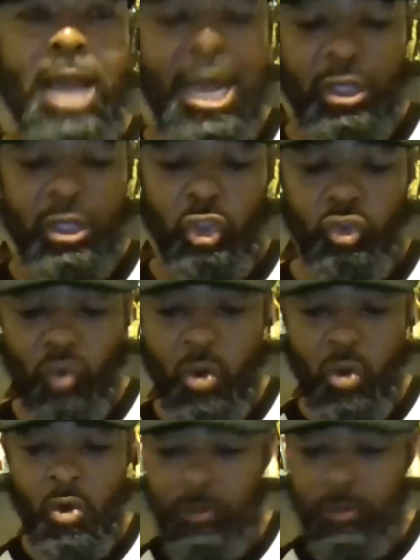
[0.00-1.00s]

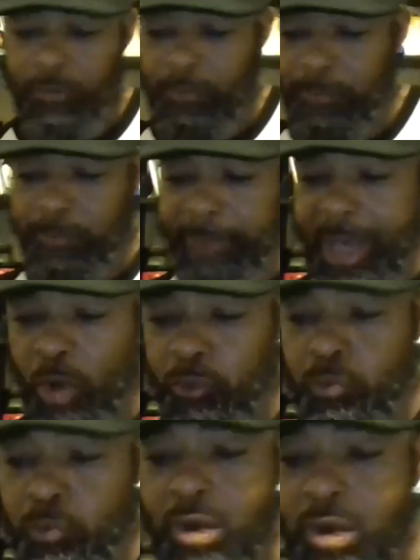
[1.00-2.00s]
strong,
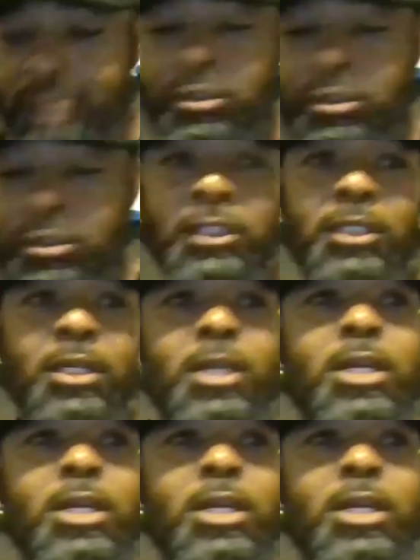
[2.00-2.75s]
powerful brothers.